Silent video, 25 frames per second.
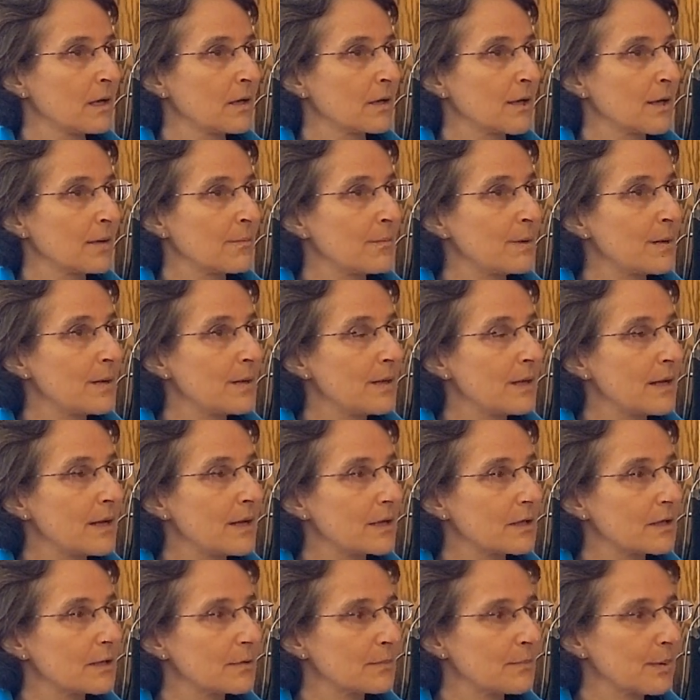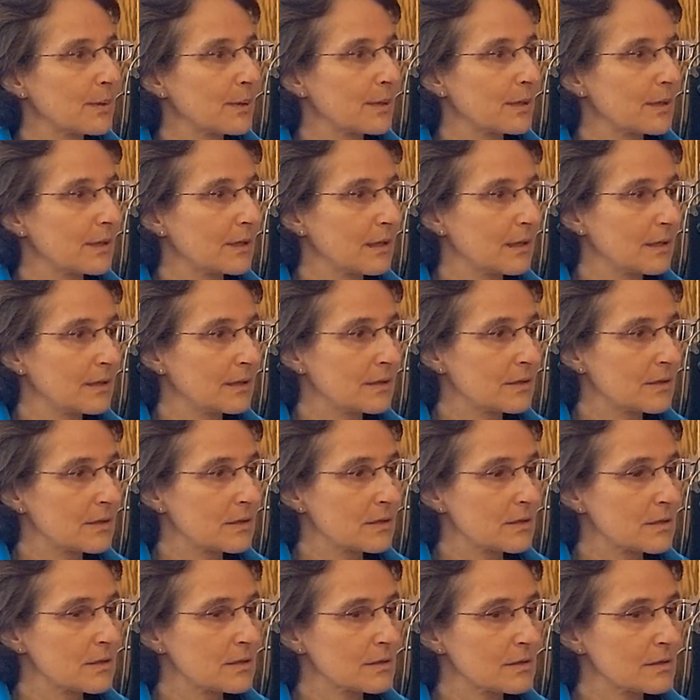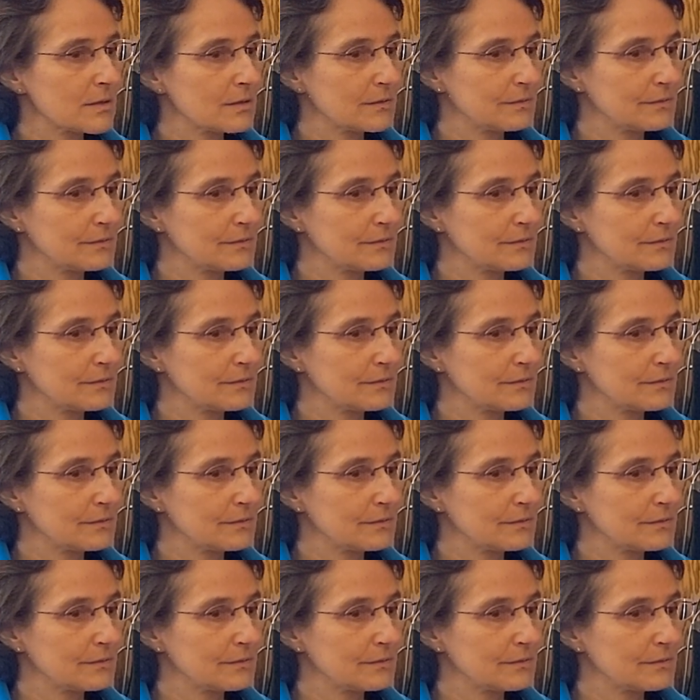can be there, but it's just